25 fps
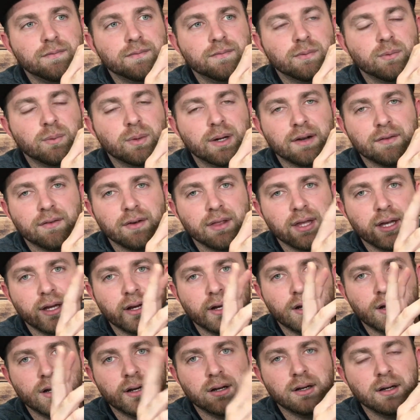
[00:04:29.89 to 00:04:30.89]
whatever they
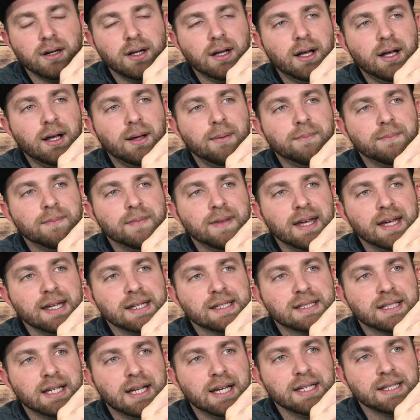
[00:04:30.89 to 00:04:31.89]
are,
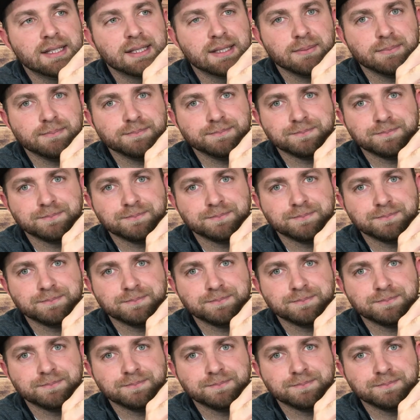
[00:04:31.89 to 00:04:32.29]
night sights.